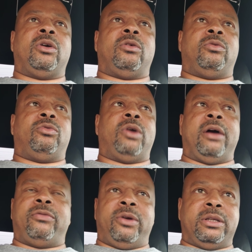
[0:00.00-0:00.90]

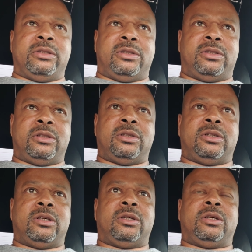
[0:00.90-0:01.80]
reverence.
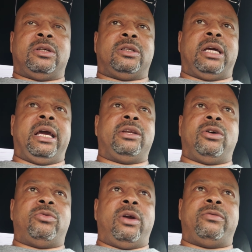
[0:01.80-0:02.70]
They had
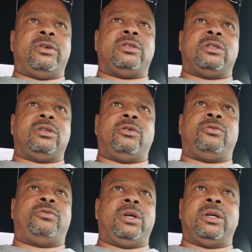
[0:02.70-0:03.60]
no reverence and no
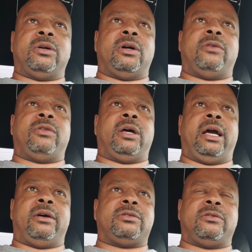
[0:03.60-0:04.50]
fear of the
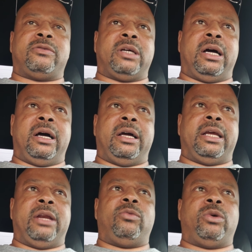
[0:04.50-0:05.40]
house of God.
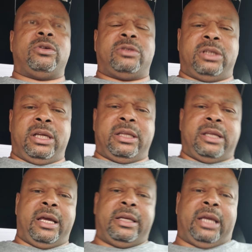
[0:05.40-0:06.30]
And we're seeing
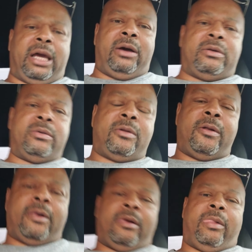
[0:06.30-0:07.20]
that now
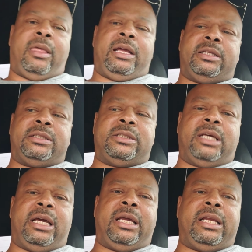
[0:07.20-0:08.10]
in this
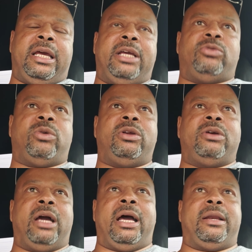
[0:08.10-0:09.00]
day and age where you
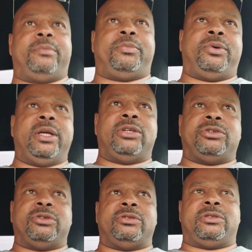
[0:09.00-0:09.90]
got
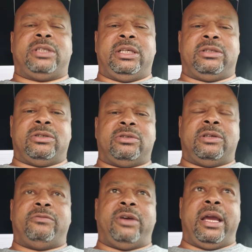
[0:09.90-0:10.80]
preachers, teachers,
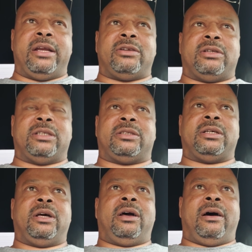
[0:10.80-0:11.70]
evangelists,
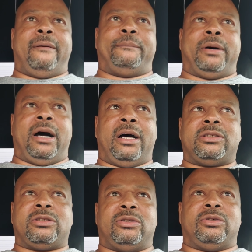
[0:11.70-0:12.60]

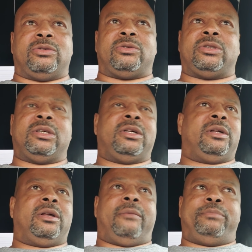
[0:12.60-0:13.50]
apostles,
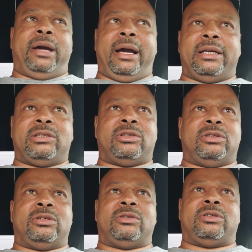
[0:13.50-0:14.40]

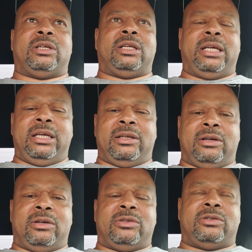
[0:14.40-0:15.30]
pastors,
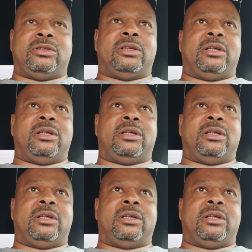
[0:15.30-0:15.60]
leaders,